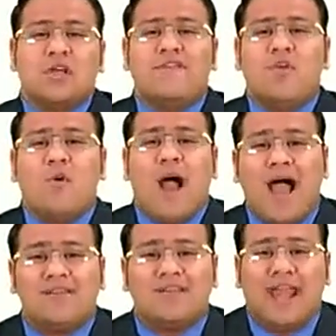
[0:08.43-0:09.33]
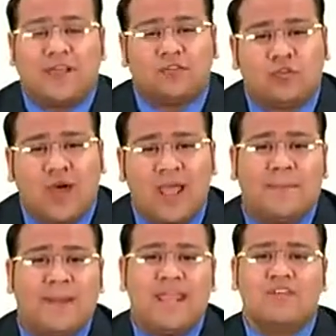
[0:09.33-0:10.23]
If you have an
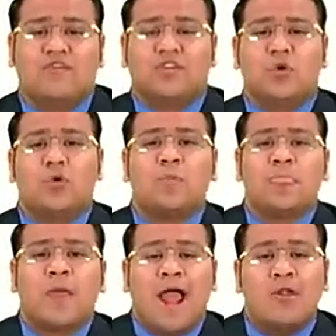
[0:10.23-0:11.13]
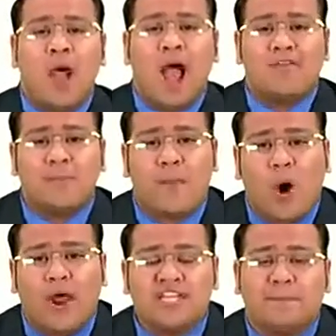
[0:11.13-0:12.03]
xy plane with you and you have a
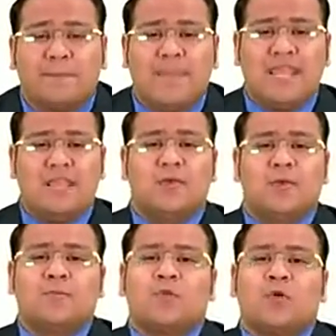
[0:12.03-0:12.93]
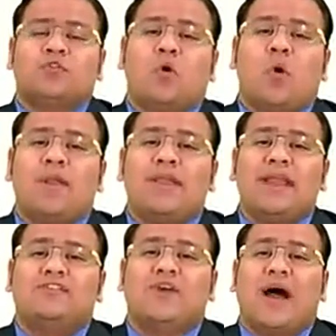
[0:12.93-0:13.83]
point P whose
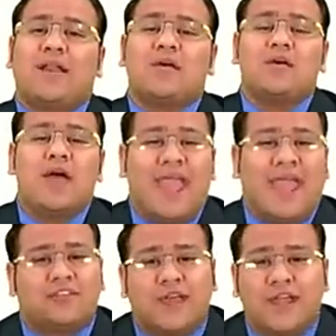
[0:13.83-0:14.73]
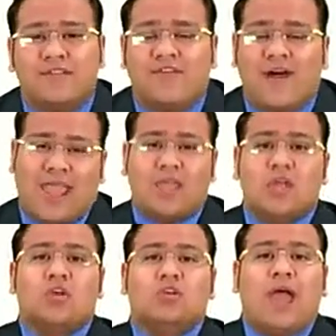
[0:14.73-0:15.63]
coordinates are x and y,
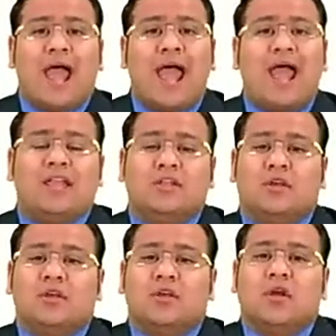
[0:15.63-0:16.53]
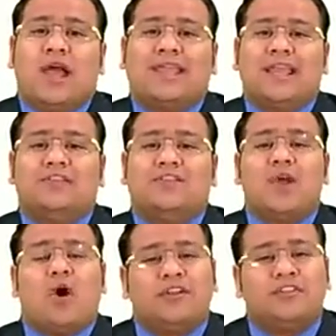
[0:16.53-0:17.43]
and I can say the
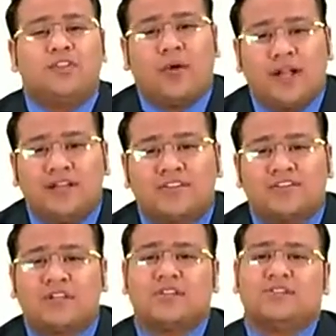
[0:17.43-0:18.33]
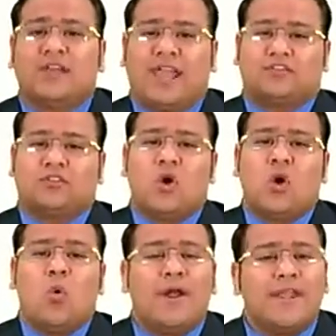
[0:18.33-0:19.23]
horizontal distance is x,
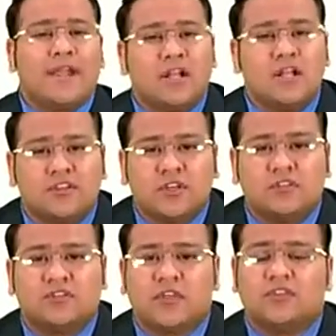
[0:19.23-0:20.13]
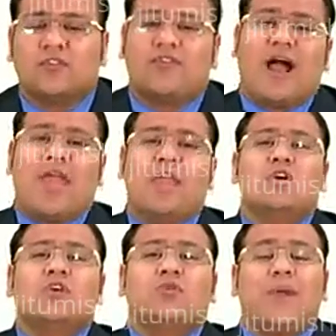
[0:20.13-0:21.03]
vertical distance is y.
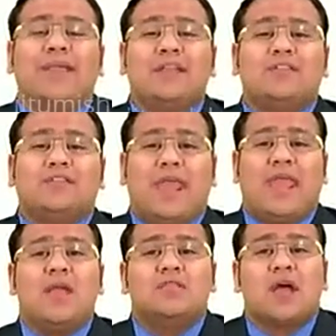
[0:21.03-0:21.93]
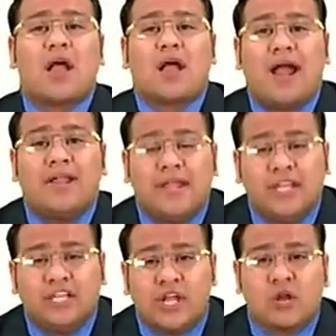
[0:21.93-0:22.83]
So I can say the
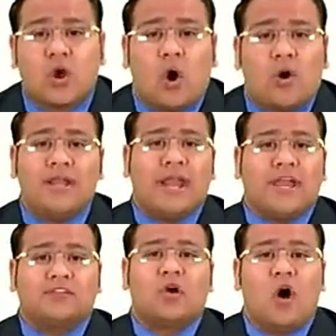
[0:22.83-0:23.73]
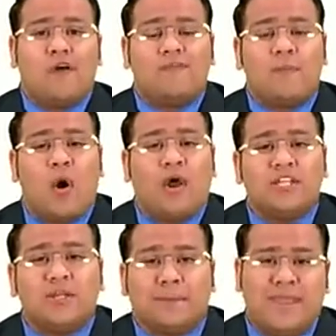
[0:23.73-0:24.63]
Cartesian coordinates of
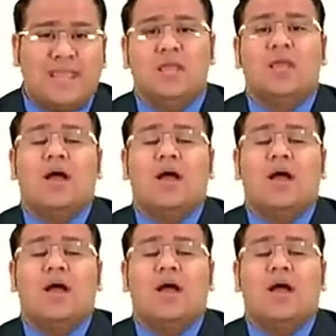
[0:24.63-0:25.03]
point P